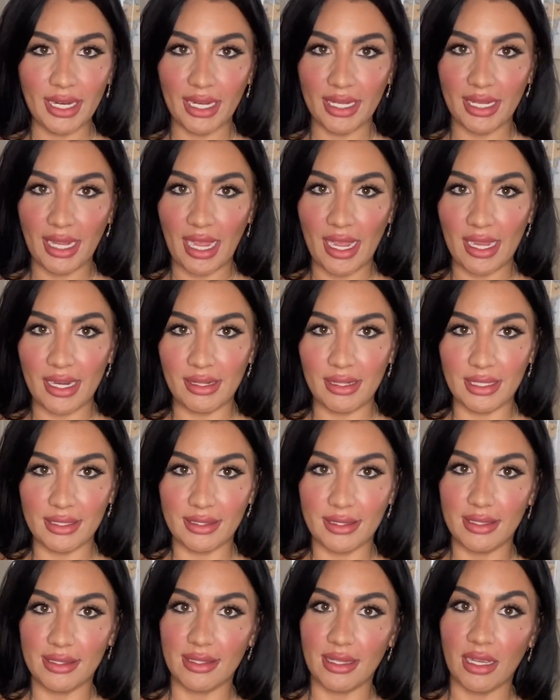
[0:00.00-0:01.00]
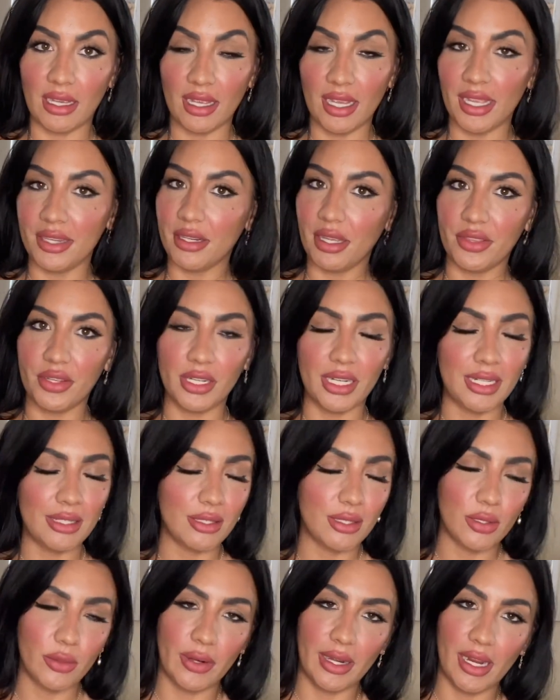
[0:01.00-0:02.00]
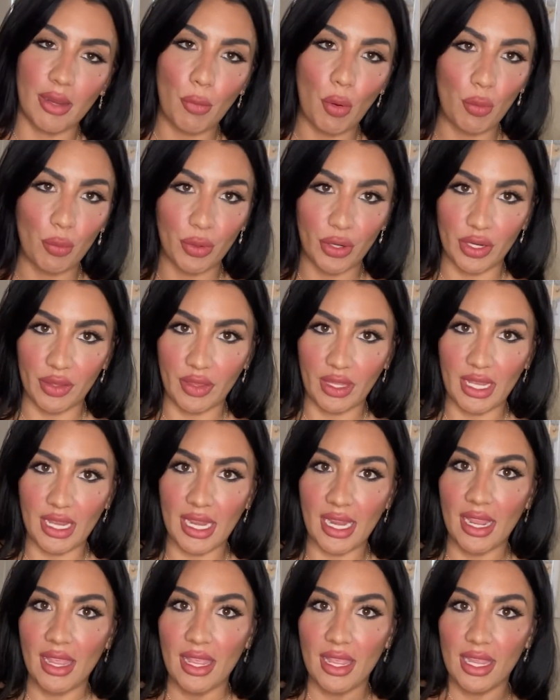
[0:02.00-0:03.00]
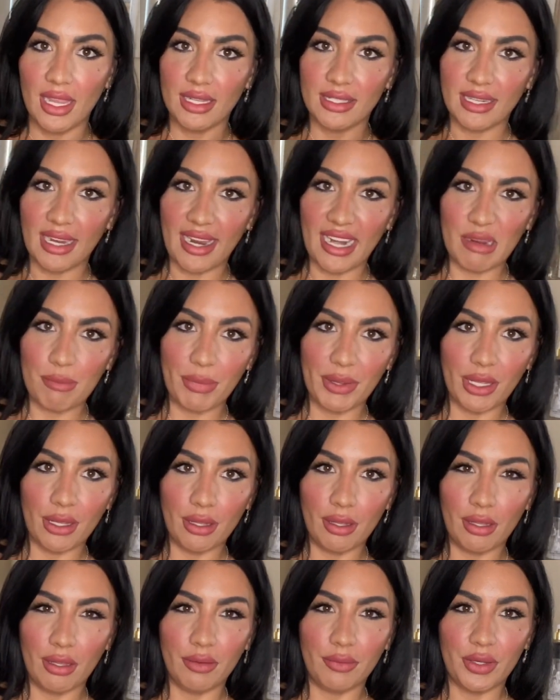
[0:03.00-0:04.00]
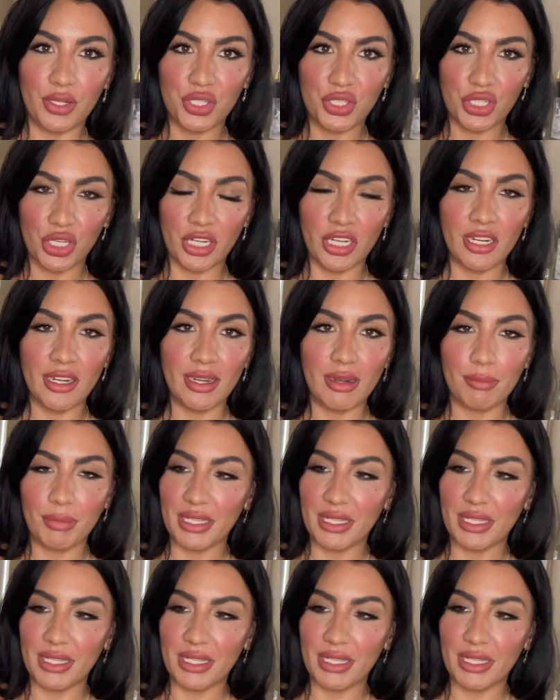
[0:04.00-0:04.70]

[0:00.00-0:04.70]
again, this is another Instagram worthy type of shirt.